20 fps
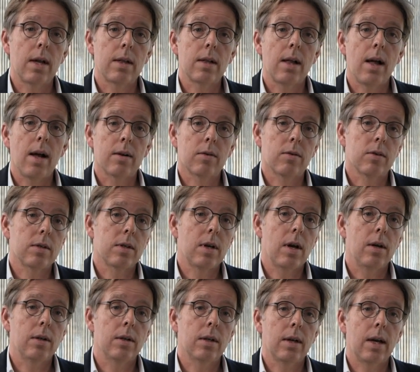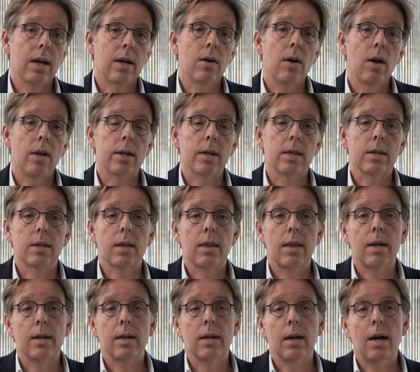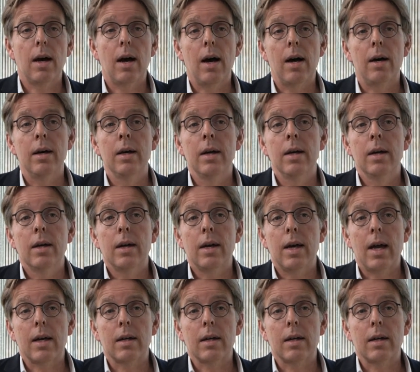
to intestinal ultrasound and colleagues that are